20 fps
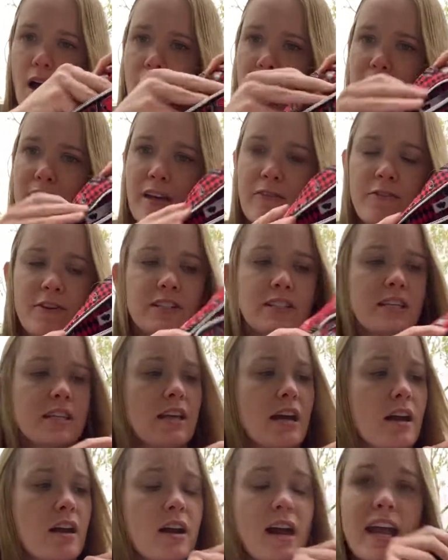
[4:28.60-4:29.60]
that fits in
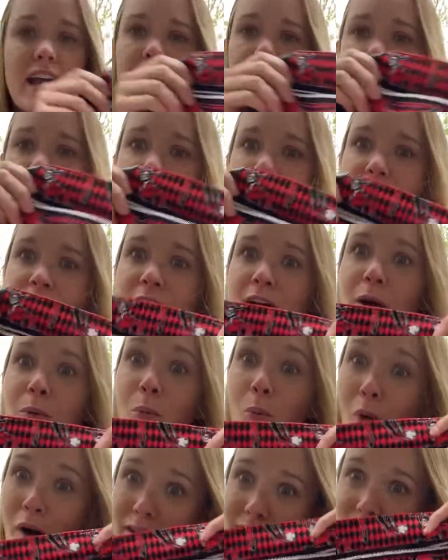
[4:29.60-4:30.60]
there. And if I
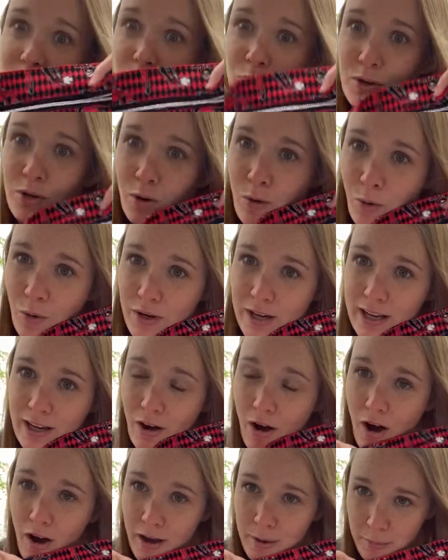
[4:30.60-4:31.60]
wasn't recording
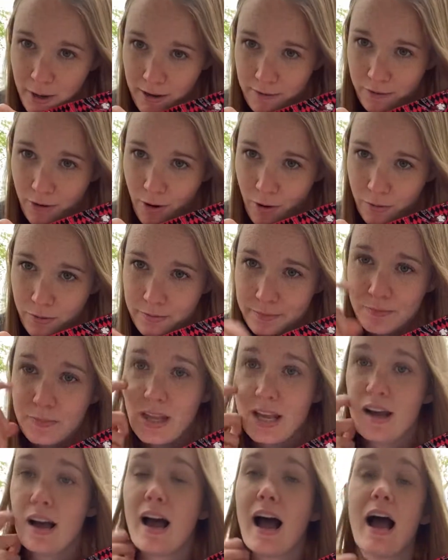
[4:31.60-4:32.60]
on my phone,
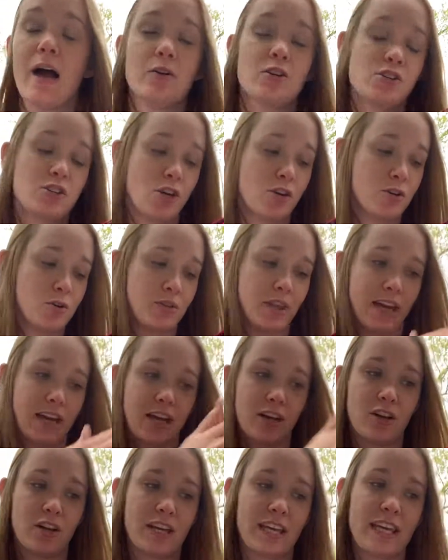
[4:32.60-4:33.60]
I would show you that it
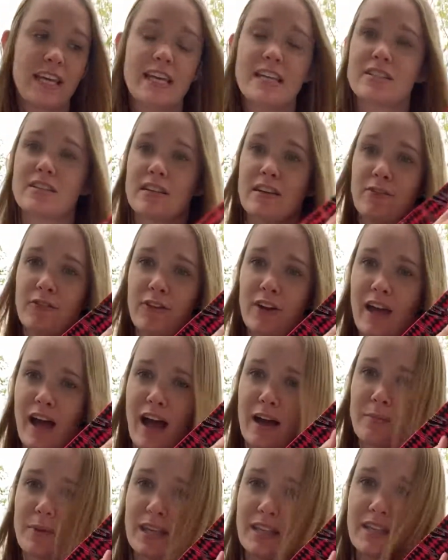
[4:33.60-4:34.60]
could easily fit.
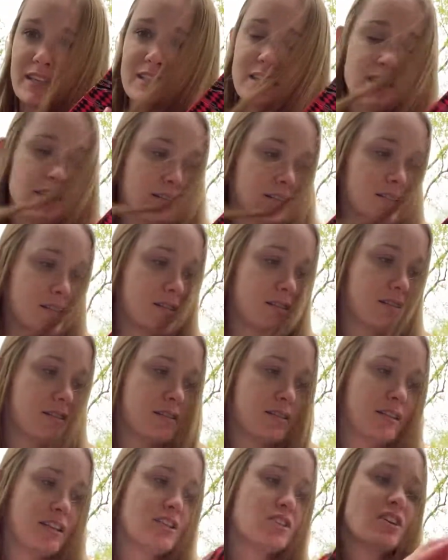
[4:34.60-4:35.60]

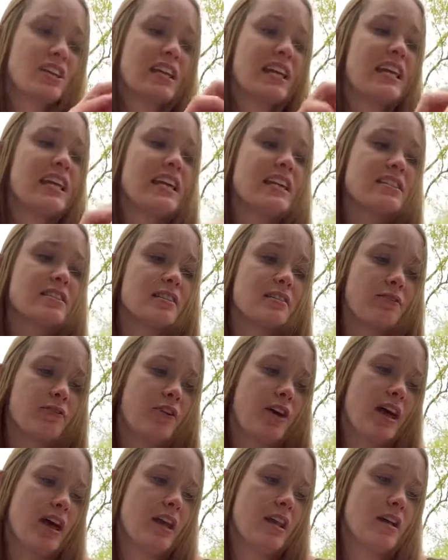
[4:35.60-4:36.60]
This could easily
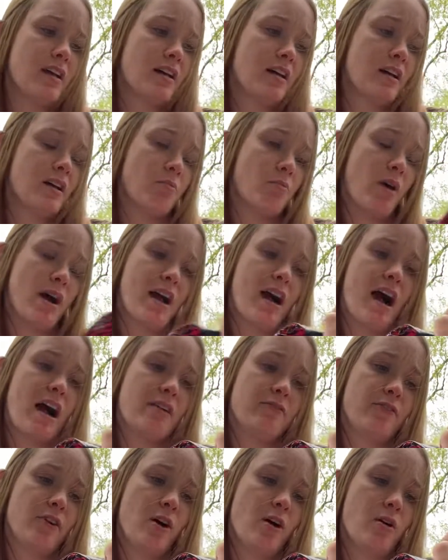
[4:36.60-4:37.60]
fit my
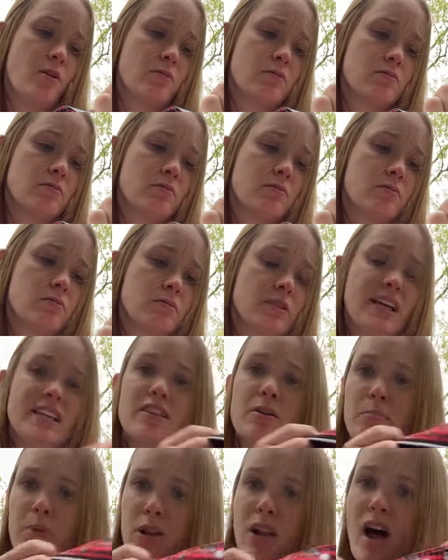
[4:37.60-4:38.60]
iPhone, like
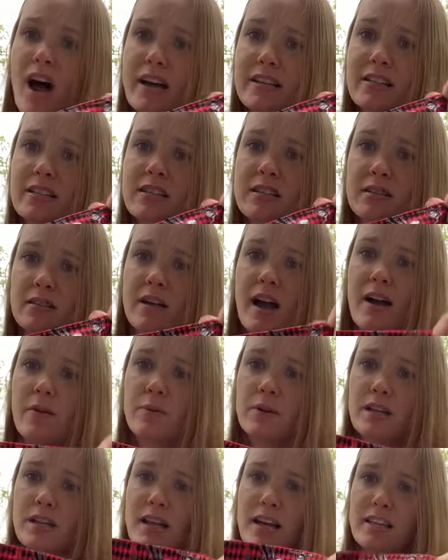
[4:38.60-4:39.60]
the Plus. I
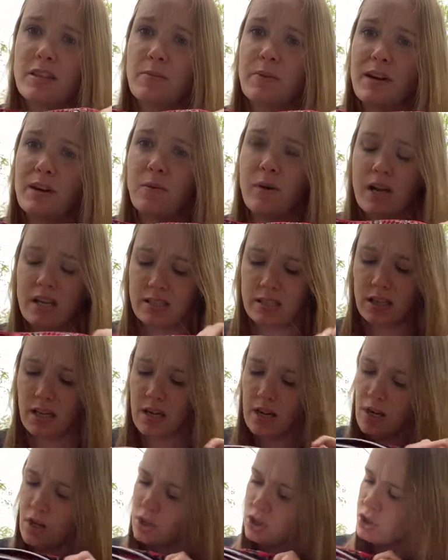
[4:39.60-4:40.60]
really like the big one.
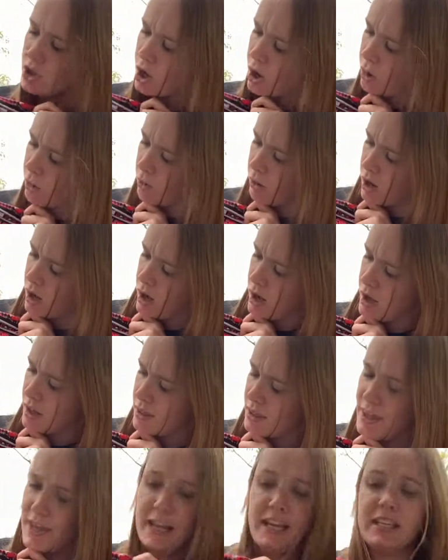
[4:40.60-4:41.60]
So
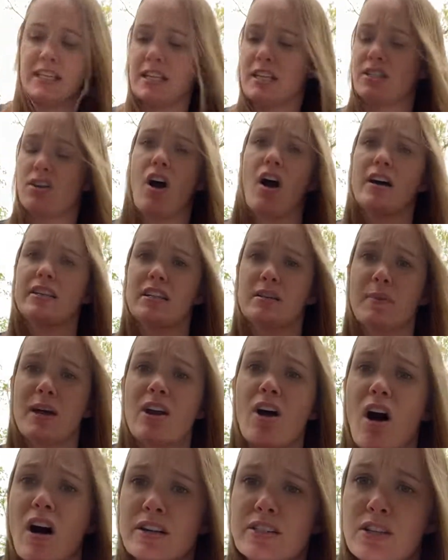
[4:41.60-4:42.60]
this is awesome. And
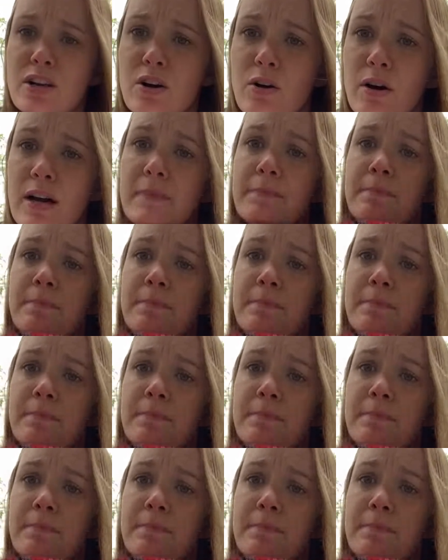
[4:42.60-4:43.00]
also,